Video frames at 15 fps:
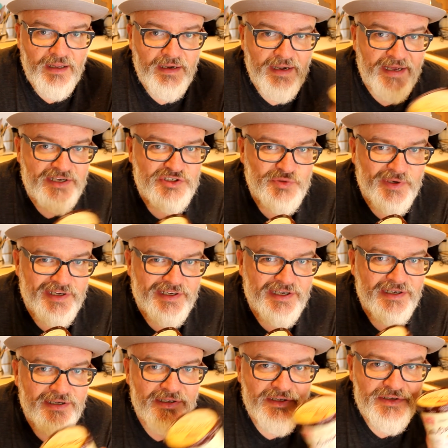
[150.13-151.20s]
next
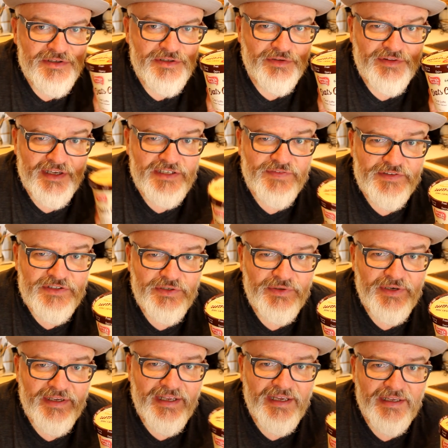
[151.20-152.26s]
week. So thanks for
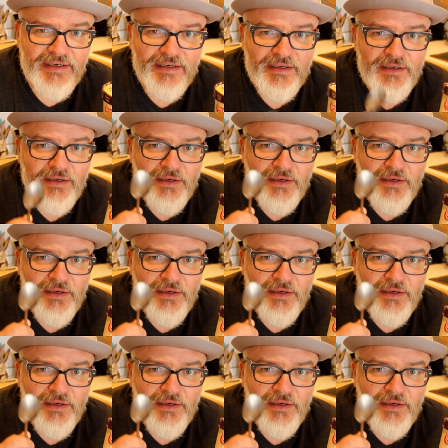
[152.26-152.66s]
tuning in.